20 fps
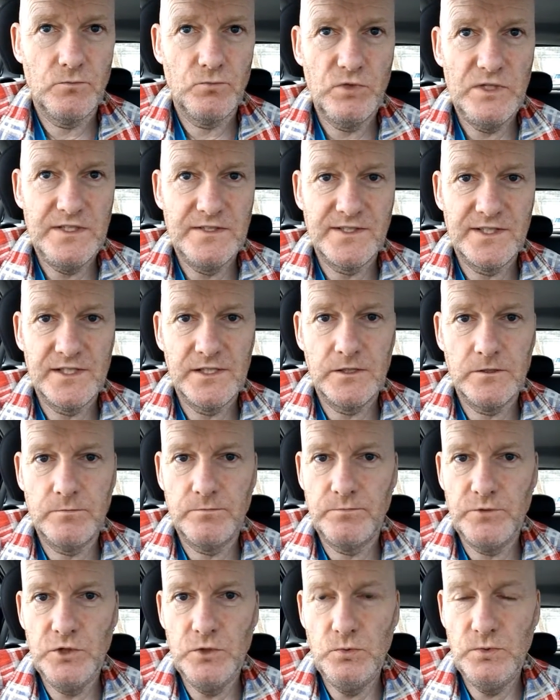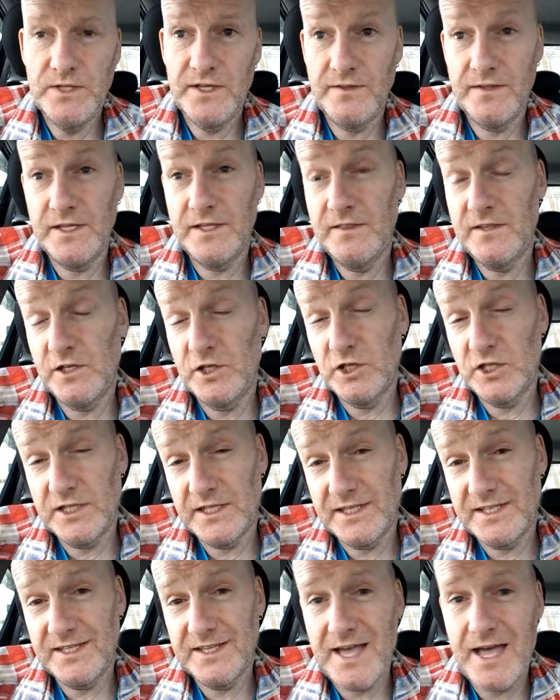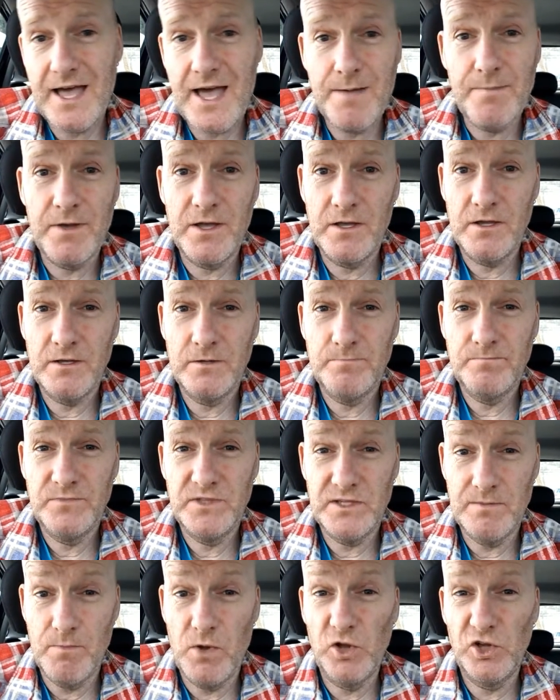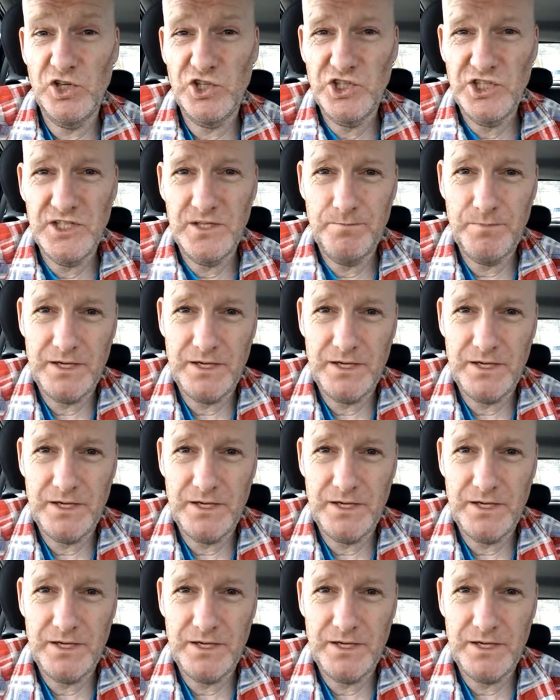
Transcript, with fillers: retail unit, and they, are going to eh, um, demolish it.